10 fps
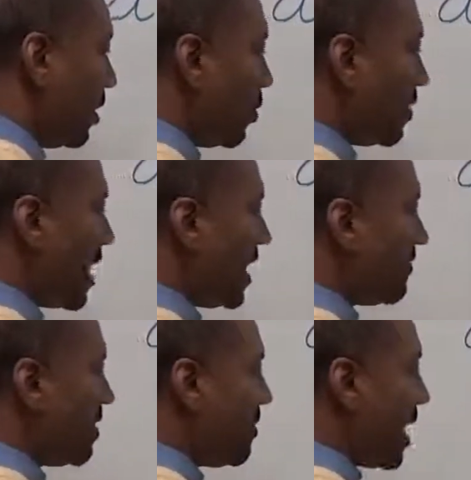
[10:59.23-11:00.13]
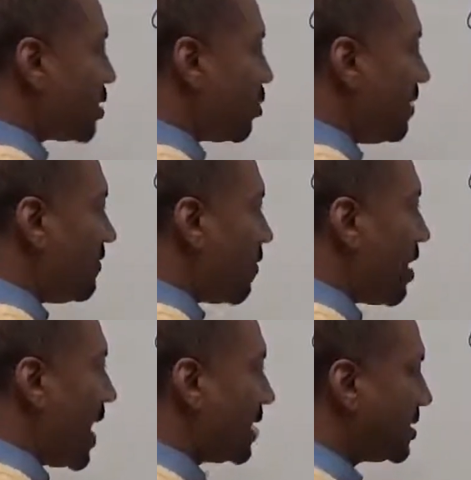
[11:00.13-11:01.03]
will that give me back
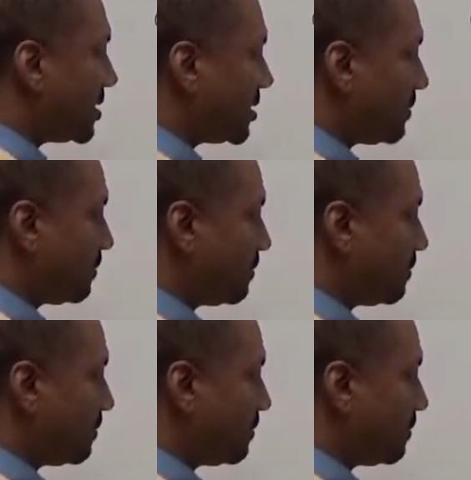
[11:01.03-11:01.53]
24x?